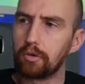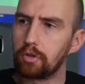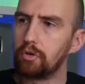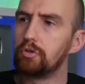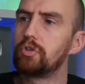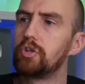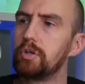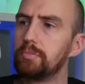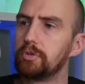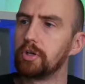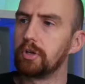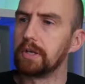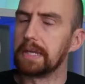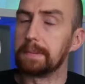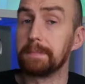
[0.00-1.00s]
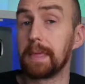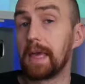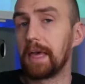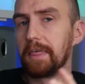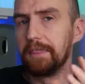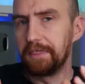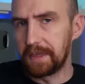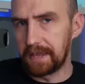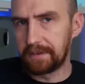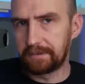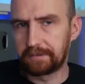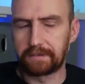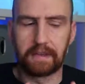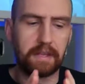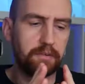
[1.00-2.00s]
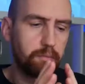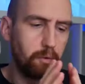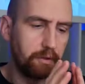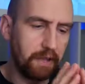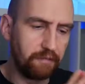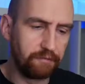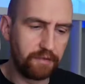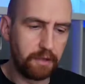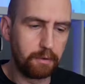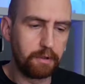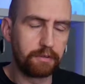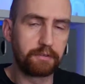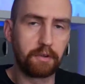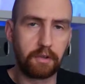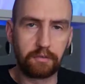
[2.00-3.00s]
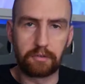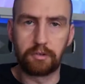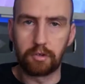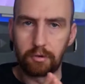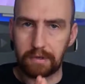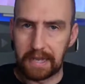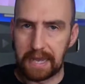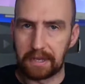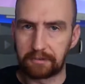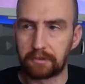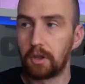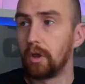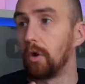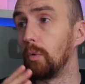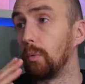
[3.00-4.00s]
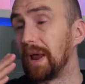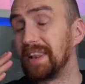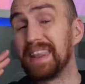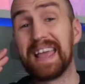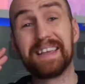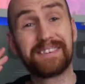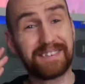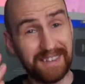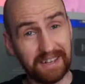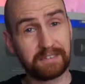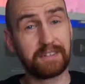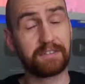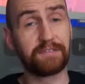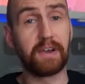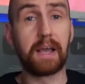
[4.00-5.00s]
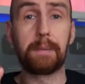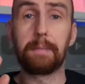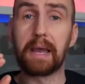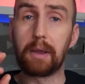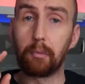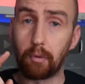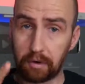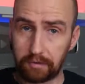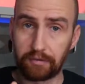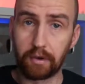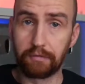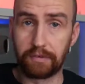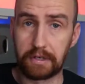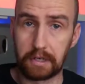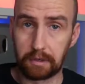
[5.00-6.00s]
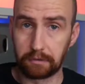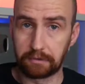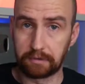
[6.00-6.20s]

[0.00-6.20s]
YouTube journey, this is what that viewer is going to do next when they're satisfied by one of your videos.